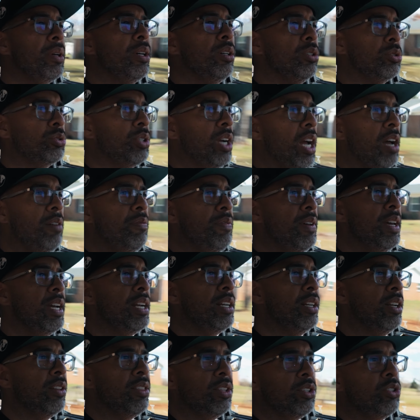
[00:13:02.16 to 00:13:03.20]
and go traffic,
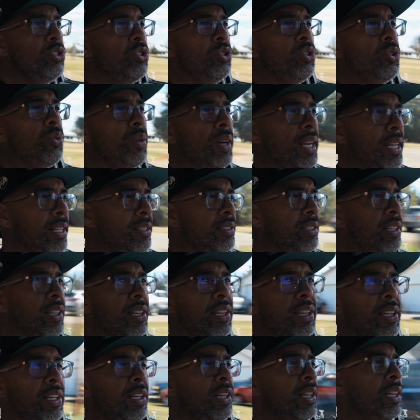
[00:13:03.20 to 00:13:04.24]
nothing too
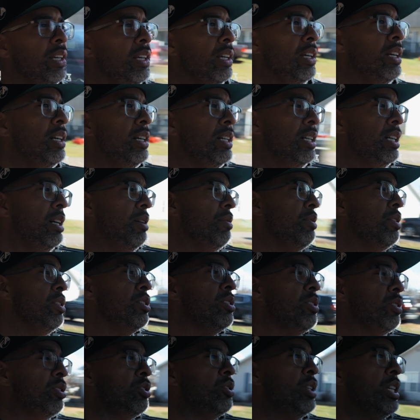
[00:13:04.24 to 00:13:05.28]
crazy.
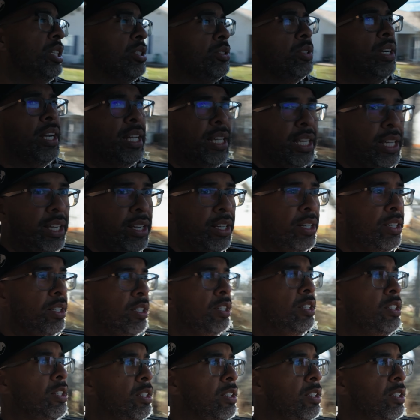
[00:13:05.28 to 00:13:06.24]
There's a train track here.